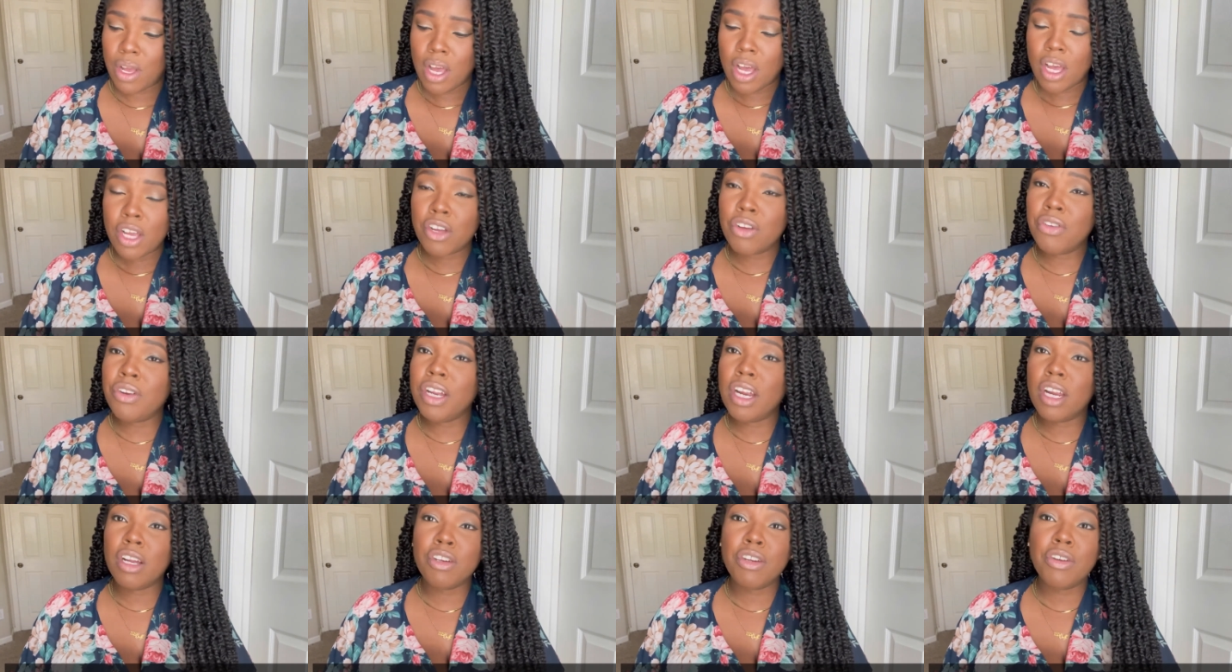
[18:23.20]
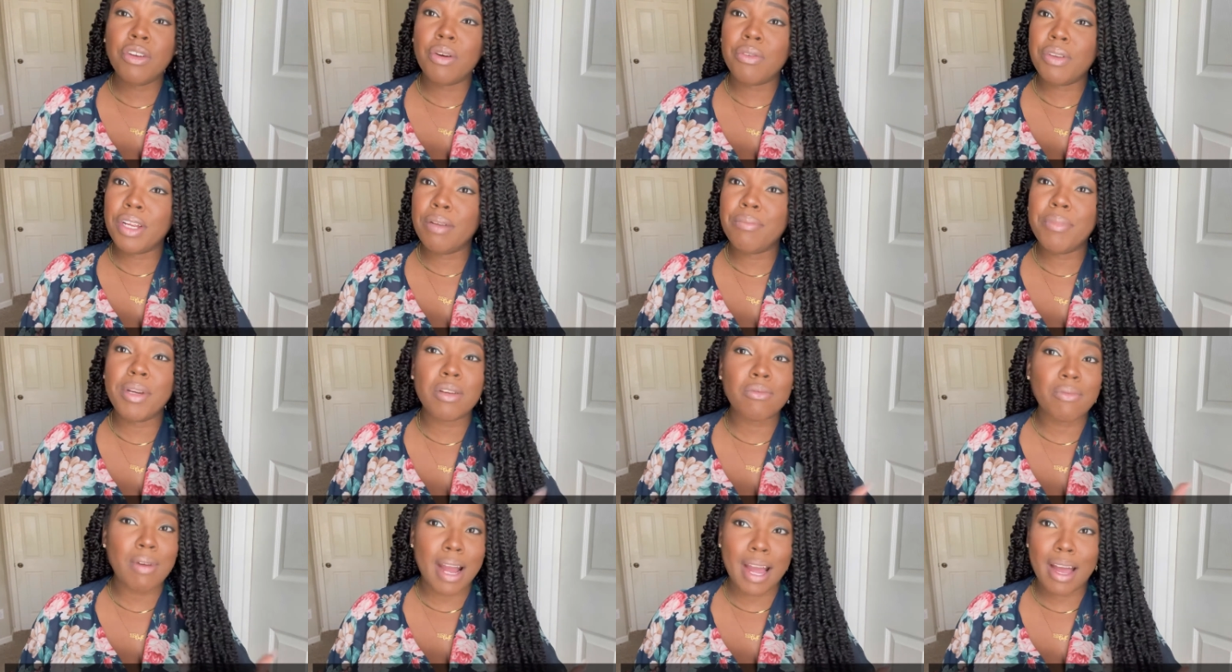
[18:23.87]
You need you don't need to be
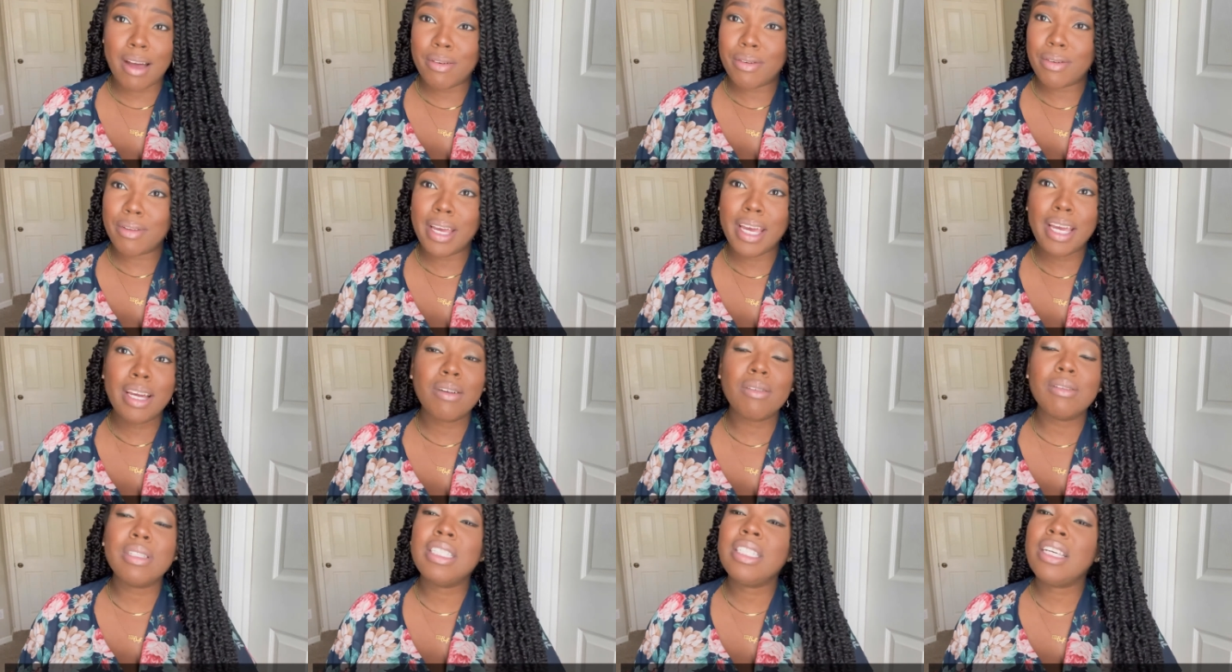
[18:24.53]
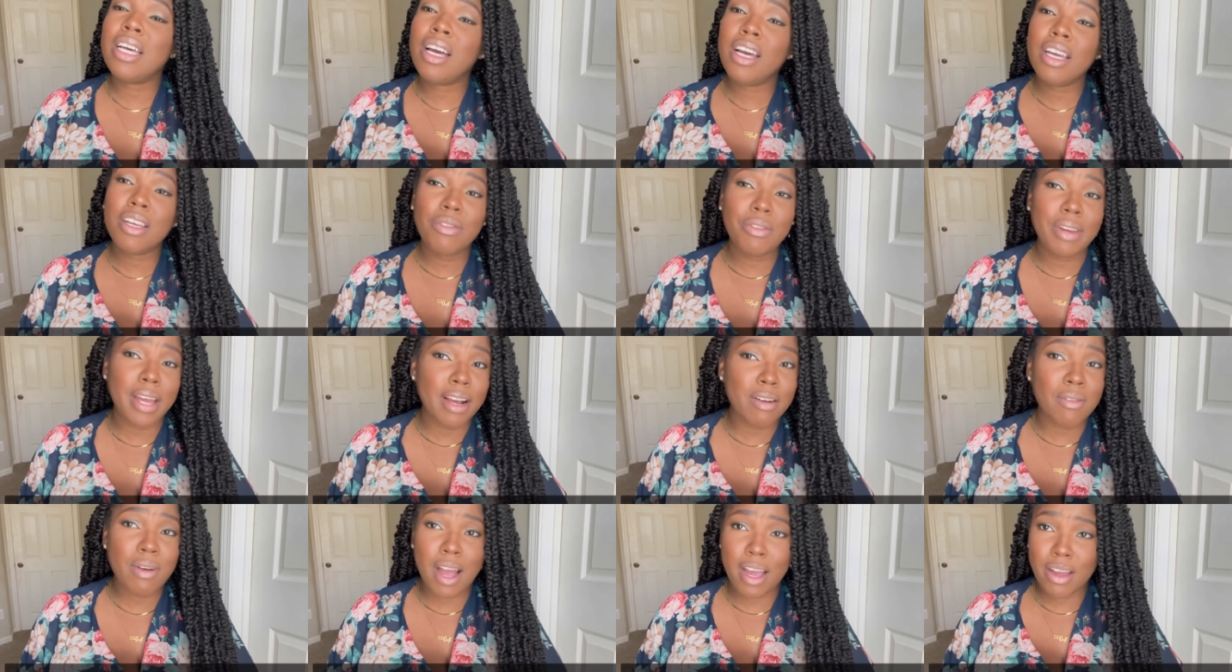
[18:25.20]
around. He gonna tell you
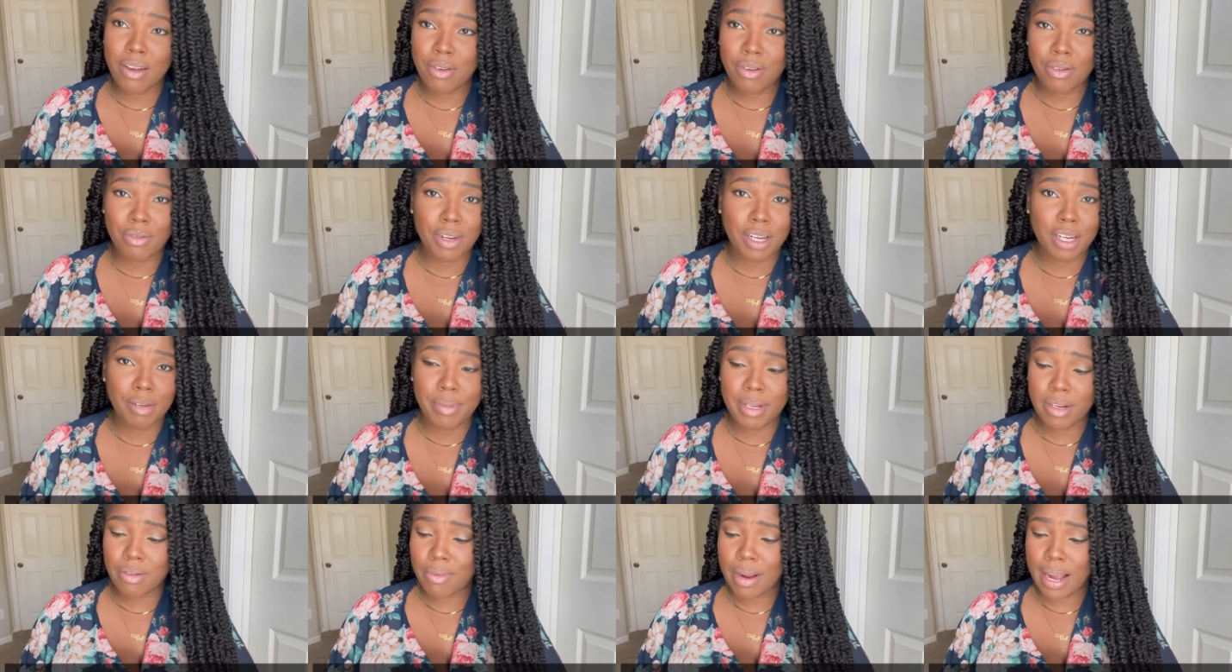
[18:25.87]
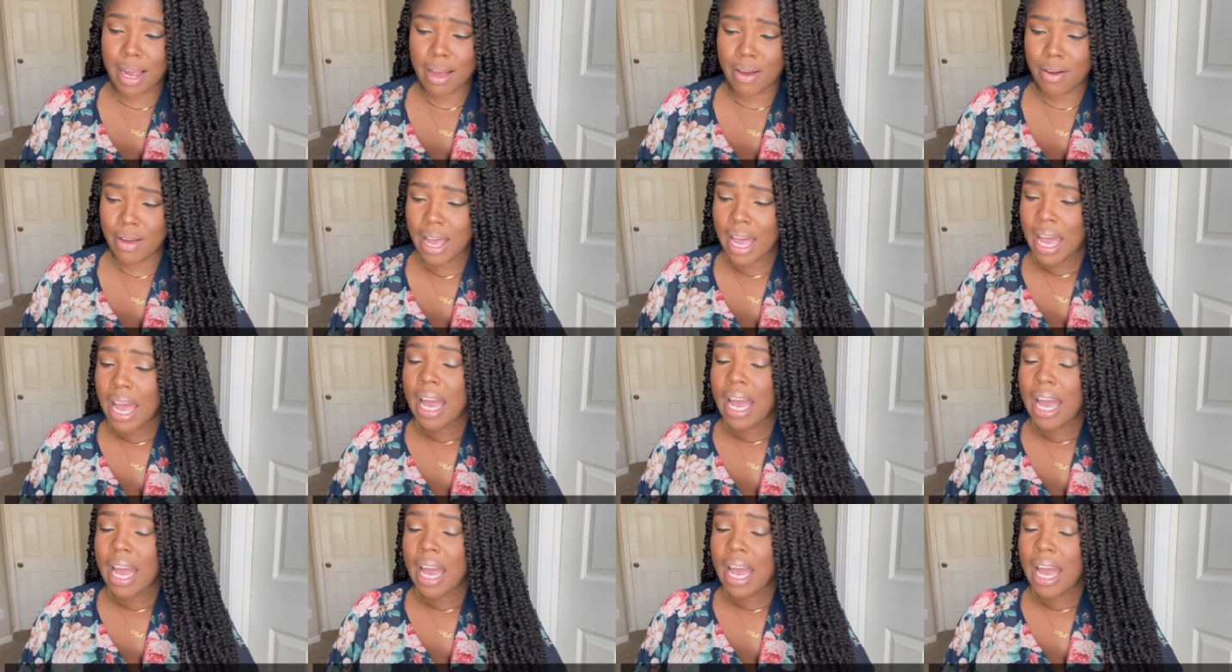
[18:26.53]
that crowd you don't need to be around.